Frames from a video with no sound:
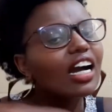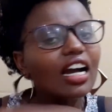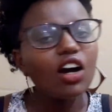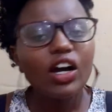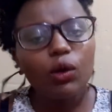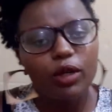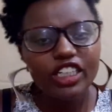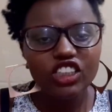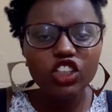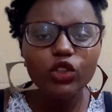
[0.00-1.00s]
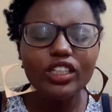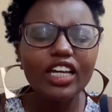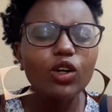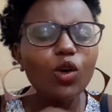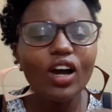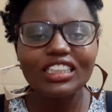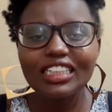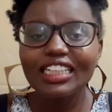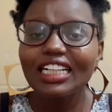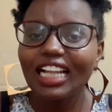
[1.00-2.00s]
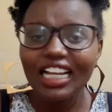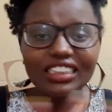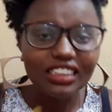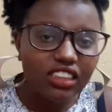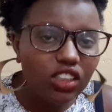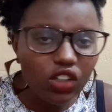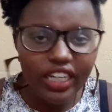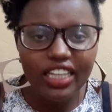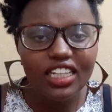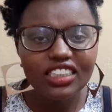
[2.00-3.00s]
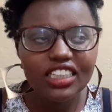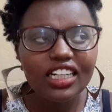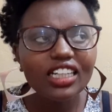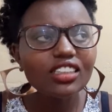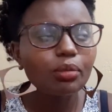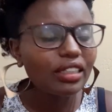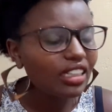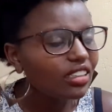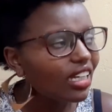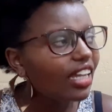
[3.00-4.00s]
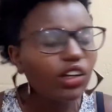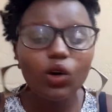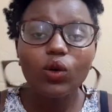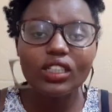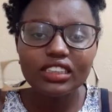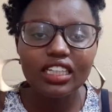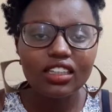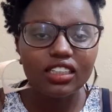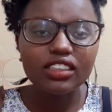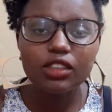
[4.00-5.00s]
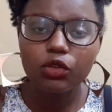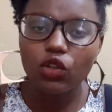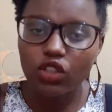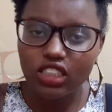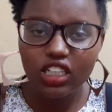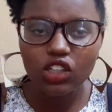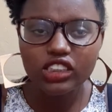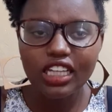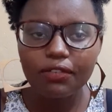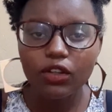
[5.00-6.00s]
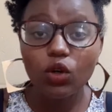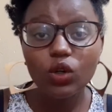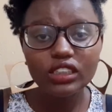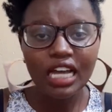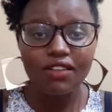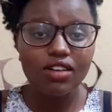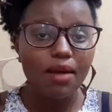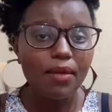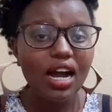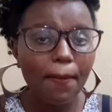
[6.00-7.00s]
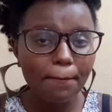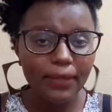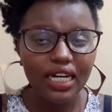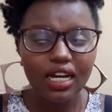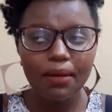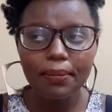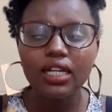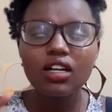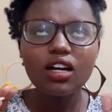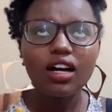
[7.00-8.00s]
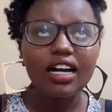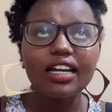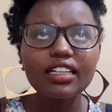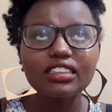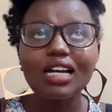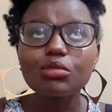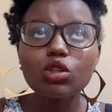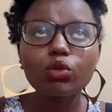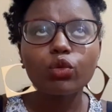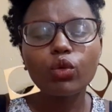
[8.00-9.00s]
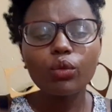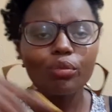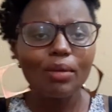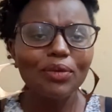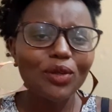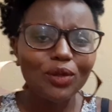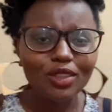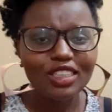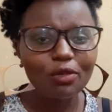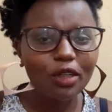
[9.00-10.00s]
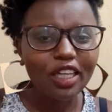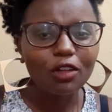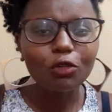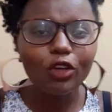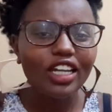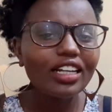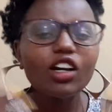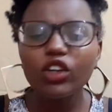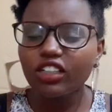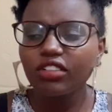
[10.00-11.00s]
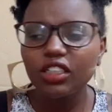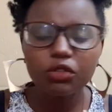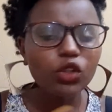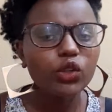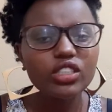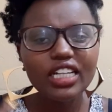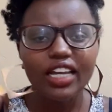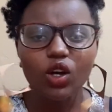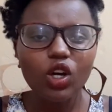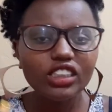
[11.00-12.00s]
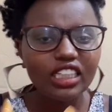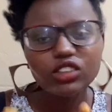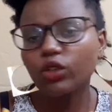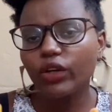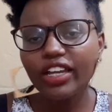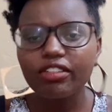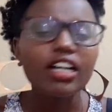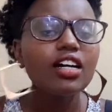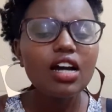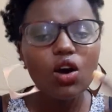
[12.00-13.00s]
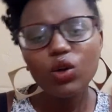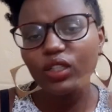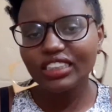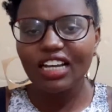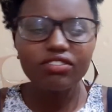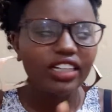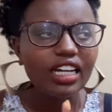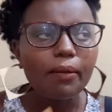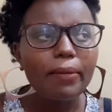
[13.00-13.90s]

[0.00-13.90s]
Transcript: accommodation, you can go as little as 0 Kenya shillings, but I always say this: if you're using couchsurfing, always have a backup. In terms of maybe your couchsurfer can fail, or even if you're using like hostels or whatever, always have like a